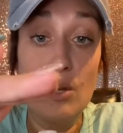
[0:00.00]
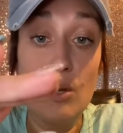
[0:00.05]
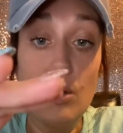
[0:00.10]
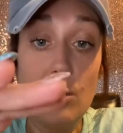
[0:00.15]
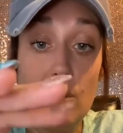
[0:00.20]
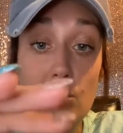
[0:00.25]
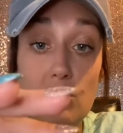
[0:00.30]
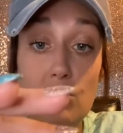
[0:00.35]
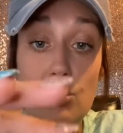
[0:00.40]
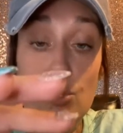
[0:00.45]

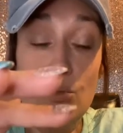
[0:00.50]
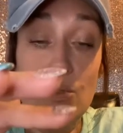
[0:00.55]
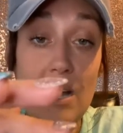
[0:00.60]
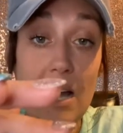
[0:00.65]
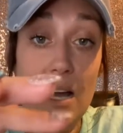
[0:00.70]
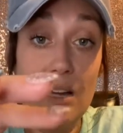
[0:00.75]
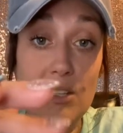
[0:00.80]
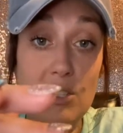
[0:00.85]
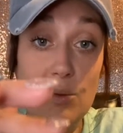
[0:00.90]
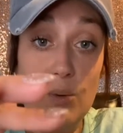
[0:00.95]
Do
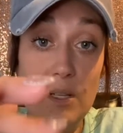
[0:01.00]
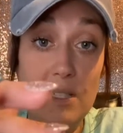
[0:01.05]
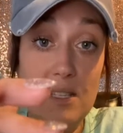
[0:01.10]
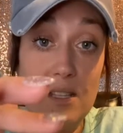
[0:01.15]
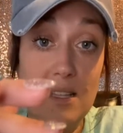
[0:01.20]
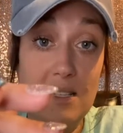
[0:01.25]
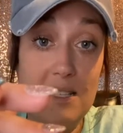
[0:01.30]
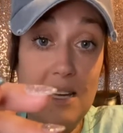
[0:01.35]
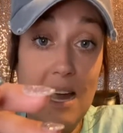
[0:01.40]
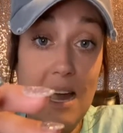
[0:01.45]
not do it to the
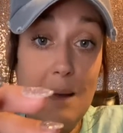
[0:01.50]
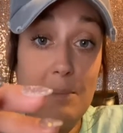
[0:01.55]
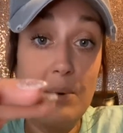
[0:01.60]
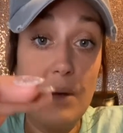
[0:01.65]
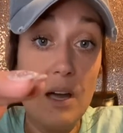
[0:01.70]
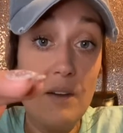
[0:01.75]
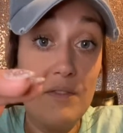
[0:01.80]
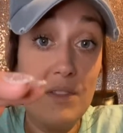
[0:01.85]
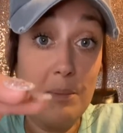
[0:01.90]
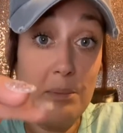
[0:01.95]
top
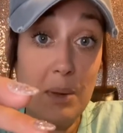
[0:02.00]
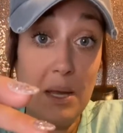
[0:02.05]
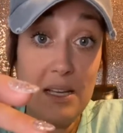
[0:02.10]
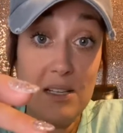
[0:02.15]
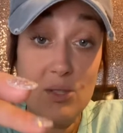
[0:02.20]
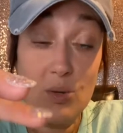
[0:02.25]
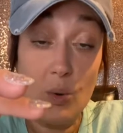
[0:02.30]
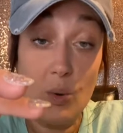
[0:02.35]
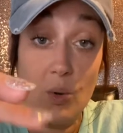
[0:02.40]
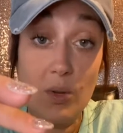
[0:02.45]
of the
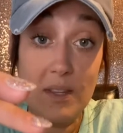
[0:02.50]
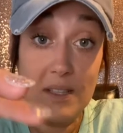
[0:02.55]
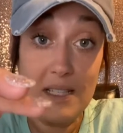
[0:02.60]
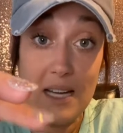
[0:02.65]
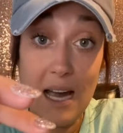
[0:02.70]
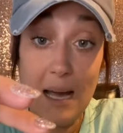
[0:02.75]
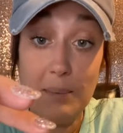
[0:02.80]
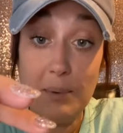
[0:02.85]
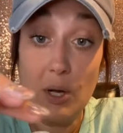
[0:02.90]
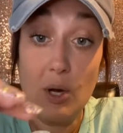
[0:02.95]
base or the
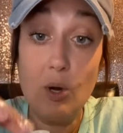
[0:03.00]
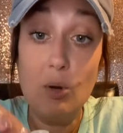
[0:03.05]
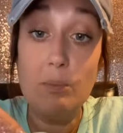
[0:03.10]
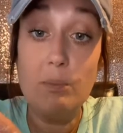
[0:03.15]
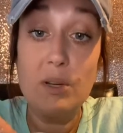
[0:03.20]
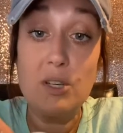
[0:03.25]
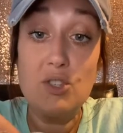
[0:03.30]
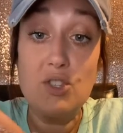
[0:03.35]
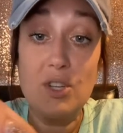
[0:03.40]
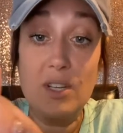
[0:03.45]
top coat,
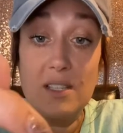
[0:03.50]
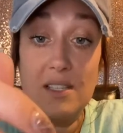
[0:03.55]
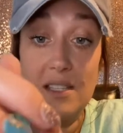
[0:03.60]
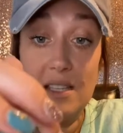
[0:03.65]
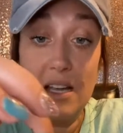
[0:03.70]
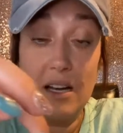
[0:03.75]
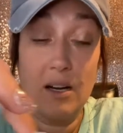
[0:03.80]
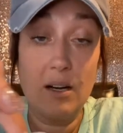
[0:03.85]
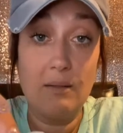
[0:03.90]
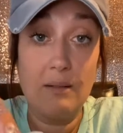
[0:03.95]
but just
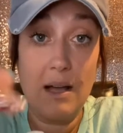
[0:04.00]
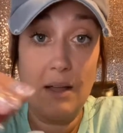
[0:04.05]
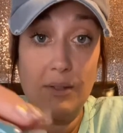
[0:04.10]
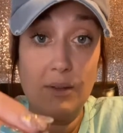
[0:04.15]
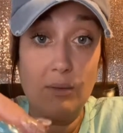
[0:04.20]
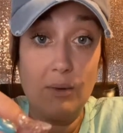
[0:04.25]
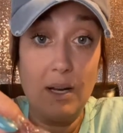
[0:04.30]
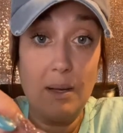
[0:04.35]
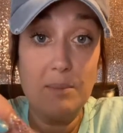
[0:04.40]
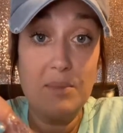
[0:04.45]
there around the
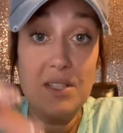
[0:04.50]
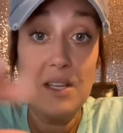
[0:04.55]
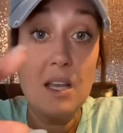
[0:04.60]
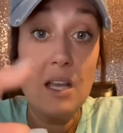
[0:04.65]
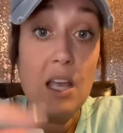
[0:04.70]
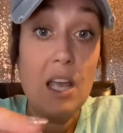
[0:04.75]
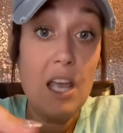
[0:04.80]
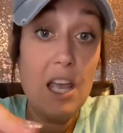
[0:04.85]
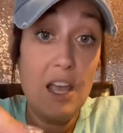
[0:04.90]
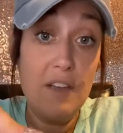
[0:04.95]
rims.
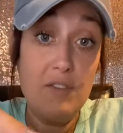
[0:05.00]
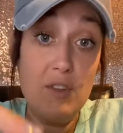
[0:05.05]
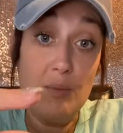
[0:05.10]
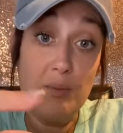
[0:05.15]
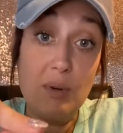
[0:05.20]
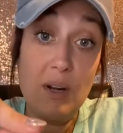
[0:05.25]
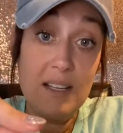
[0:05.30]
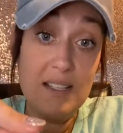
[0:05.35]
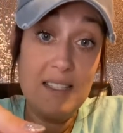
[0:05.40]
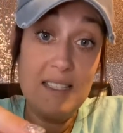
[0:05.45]
If you
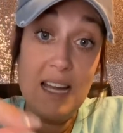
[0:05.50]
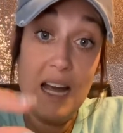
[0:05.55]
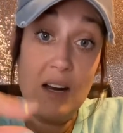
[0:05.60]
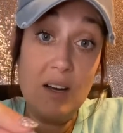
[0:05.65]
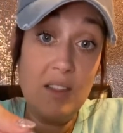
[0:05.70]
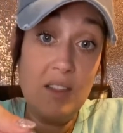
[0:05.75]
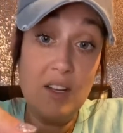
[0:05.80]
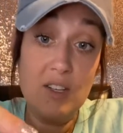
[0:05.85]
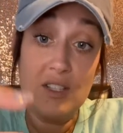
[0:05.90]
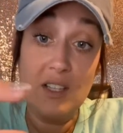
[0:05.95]
press down and
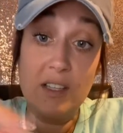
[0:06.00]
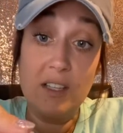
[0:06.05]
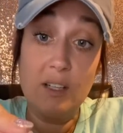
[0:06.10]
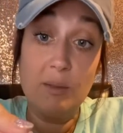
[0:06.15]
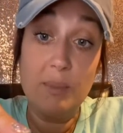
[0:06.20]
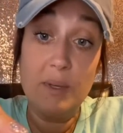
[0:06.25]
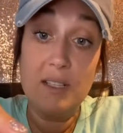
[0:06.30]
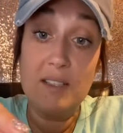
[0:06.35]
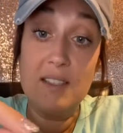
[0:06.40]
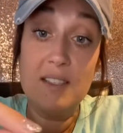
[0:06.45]
there's a little
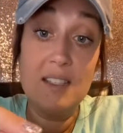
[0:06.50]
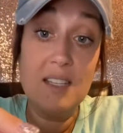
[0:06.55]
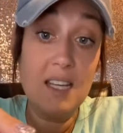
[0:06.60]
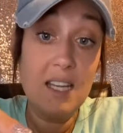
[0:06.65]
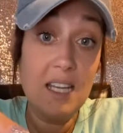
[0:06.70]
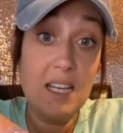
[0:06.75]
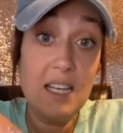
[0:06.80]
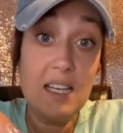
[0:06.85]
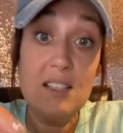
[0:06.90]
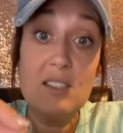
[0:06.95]
bit of
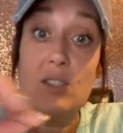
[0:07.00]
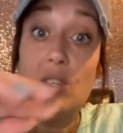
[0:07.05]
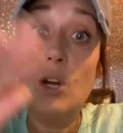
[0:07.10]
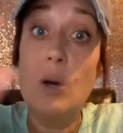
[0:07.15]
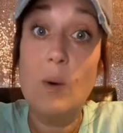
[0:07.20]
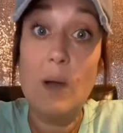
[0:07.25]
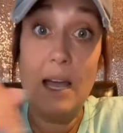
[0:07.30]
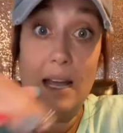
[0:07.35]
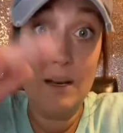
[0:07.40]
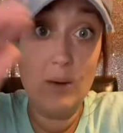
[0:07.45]
stickiness, go
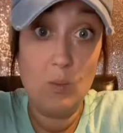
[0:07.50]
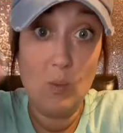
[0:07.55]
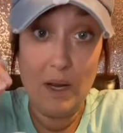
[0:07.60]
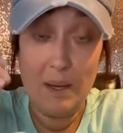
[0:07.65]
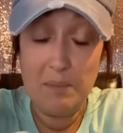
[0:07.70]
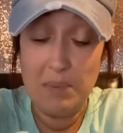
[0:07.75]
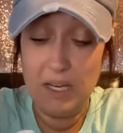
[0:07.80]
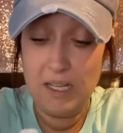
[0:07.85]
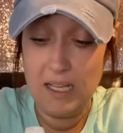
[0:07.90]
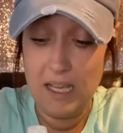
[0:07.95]
ahead and
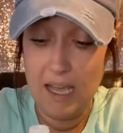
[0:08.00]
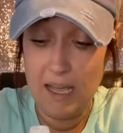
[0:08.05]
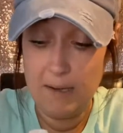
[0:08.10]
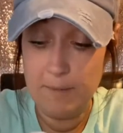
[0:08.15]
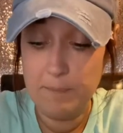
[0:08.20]
wipe it again.